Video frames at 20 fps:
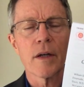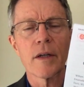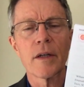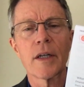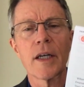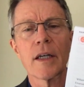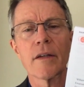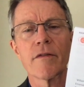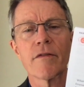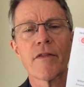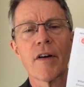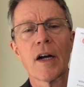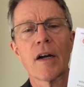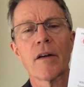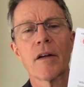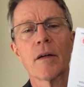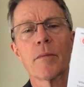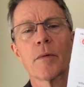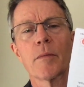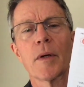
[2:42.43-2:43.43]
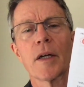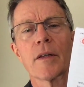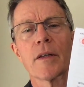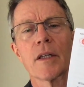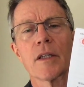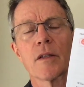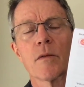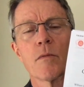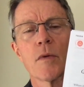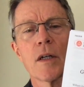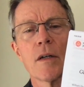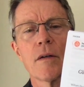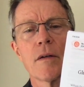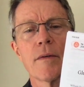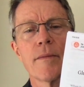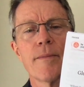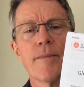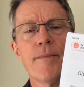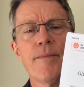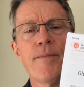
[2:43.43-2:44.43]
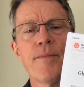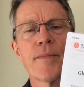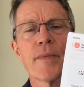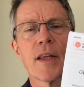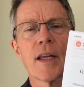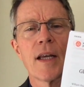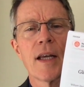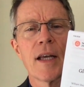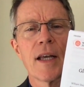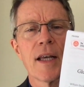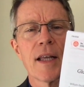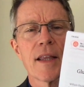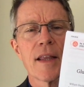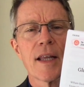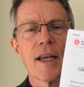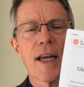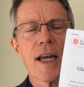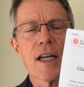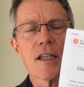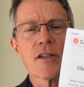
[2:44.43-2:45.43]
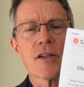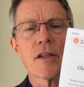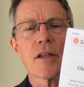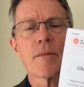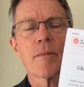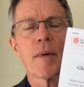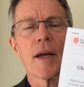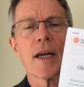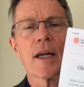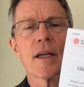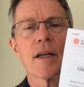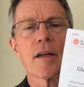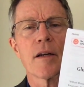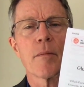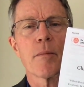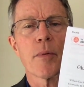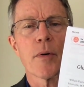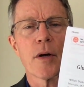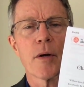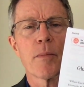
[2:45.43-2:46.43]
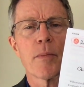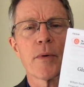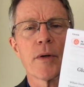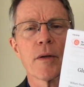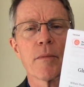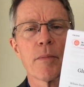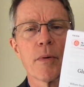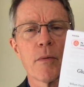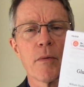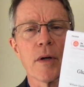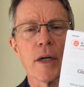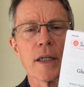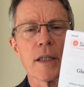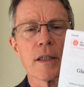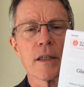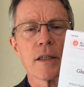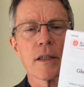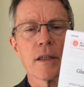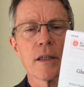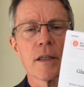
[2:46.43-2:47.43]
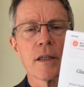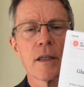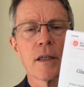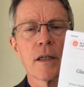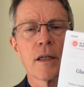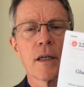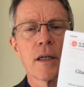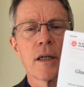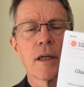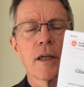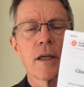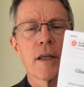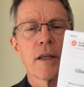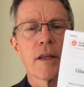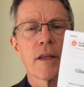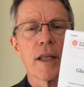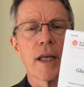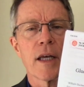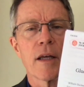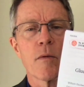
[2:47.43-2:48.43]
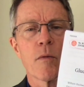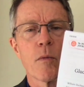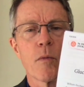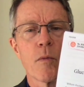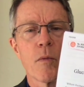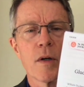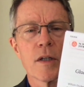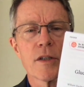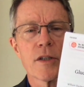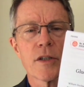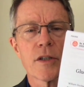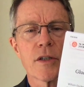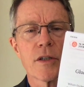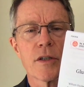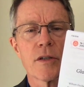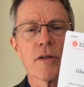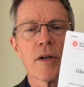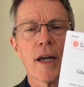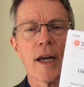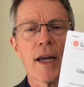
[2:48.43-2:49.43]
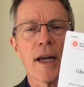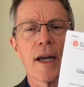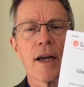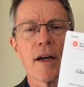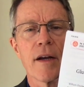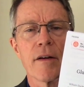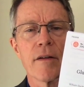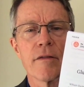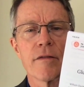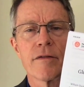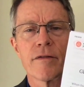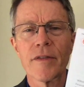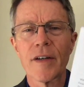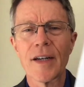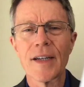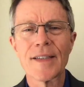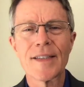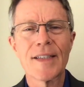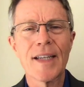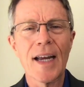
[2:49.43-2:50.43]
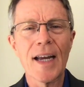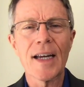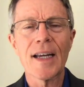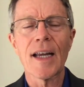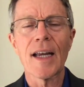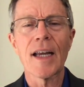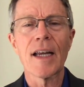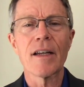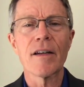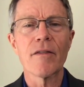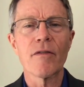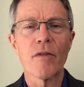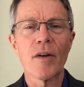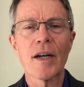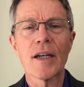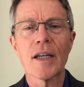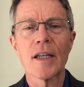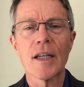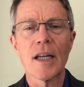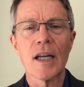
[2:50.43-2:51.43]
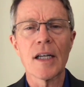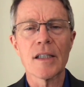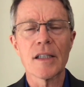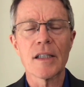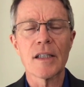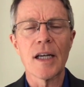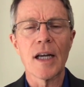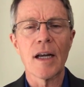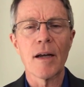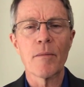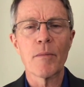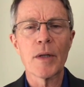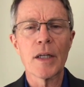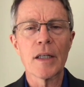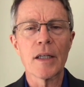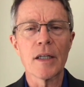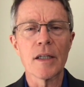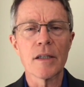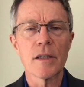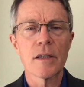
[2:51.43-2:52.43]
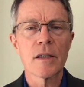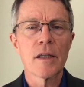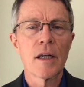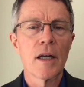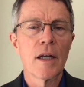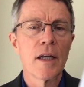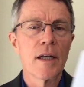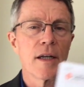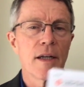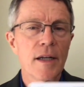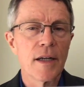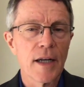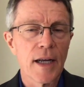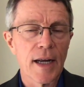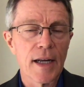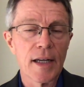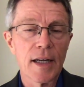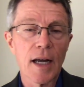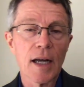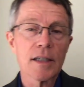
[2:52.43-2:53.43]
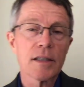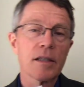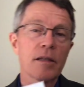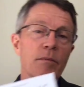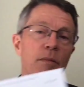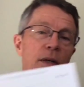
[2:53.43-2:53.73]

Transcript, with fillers: getting fired up about these? Well, they actually make an appropriate point that once you have a decade of recognized diabetes, not to